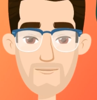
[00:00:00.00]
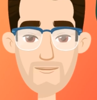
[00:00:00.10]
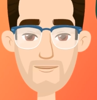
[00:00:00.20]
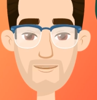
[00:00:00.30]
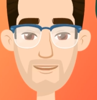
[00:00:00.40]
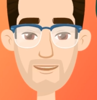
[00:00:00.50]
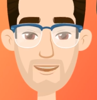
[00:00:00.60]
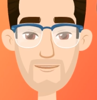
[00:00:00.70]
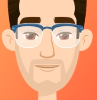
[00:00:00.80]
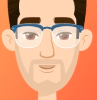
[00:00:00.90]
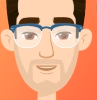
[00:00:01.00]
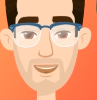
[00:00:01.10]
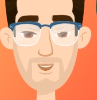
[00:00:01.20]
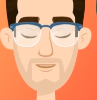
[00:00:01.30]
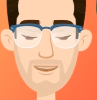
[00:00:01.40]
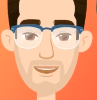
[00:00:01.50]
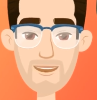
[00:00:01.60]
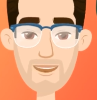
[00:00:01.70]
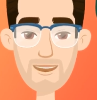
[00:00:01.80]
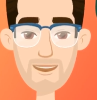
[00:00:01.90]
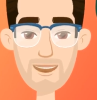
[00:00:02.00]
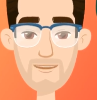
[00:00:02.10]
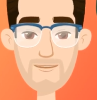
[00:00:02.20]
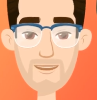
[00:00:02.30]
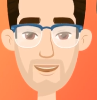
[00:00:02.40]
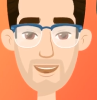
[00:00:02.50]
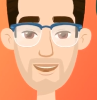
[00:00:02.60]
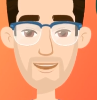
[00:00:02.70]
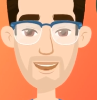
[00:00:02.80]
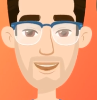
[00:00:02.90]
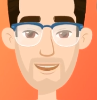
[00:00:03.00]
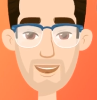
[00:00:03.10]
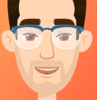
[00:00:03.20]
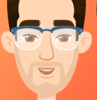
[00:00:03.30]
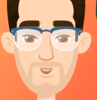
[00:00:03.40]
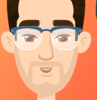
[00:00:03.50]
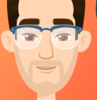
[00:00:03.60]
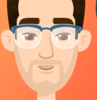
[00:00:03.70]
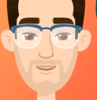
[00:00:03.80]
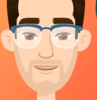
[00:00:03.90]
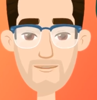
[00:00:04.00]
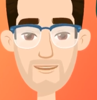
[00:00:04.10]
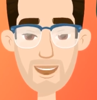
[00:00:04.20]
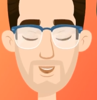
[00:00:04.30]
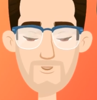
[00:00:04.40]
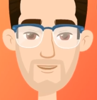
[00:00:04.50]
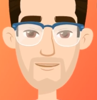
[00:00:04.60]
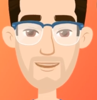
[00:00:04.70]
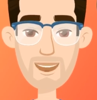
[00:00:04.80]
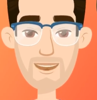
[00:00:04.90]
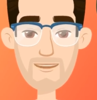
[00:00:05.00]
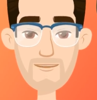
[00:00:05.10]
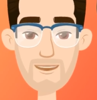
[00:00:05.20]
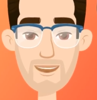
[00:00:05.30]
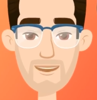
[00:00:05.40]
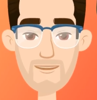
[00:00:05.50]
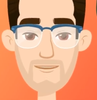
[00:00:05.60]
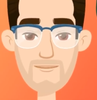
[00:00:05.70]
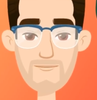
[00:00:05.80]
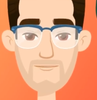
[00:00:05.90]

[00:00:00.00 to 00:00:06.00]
The mesonephros operates as a temporary kidney and contributes to male reproductive structures.